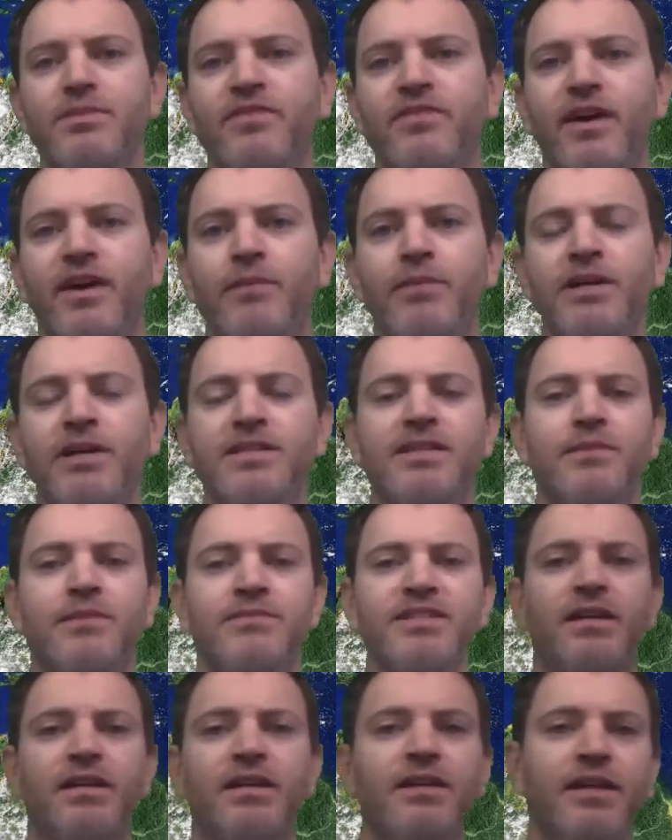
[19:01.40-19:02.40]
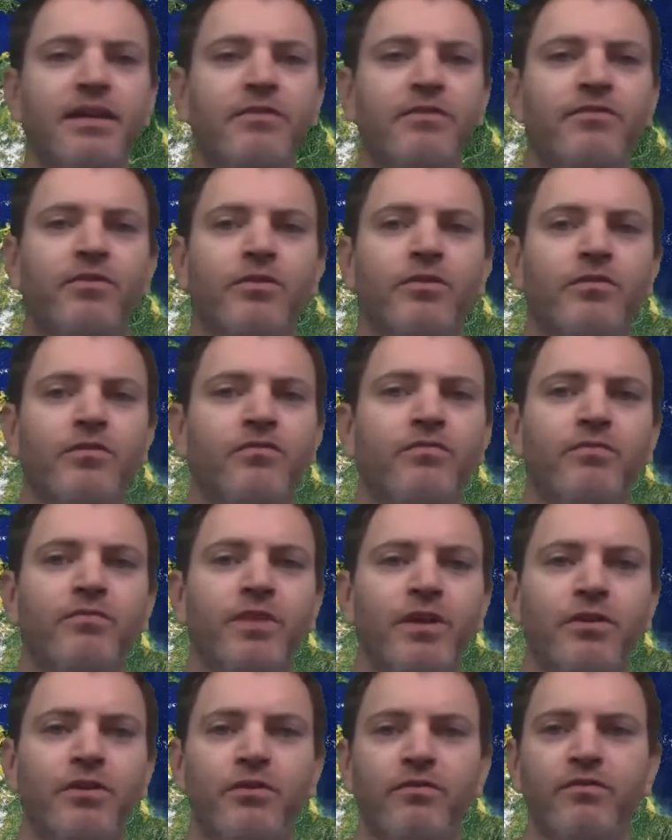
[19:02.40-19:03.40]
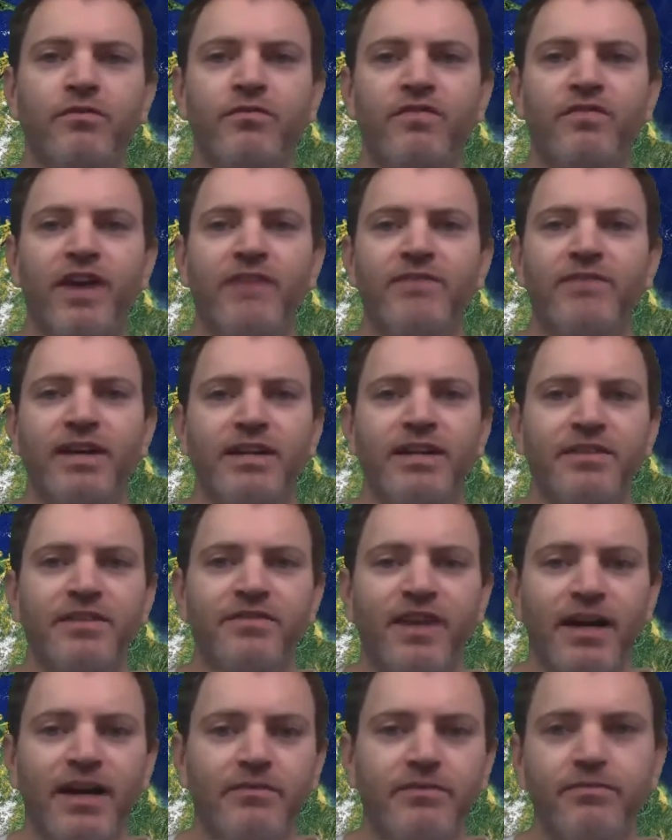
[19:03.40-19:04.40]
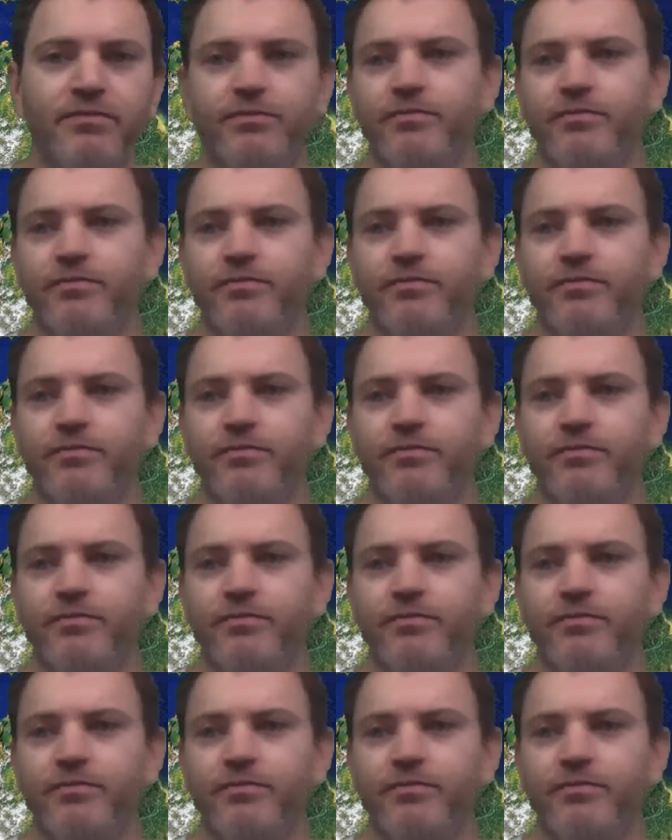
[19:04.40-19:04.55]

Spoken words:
$5, and I'm selling it for $5.95.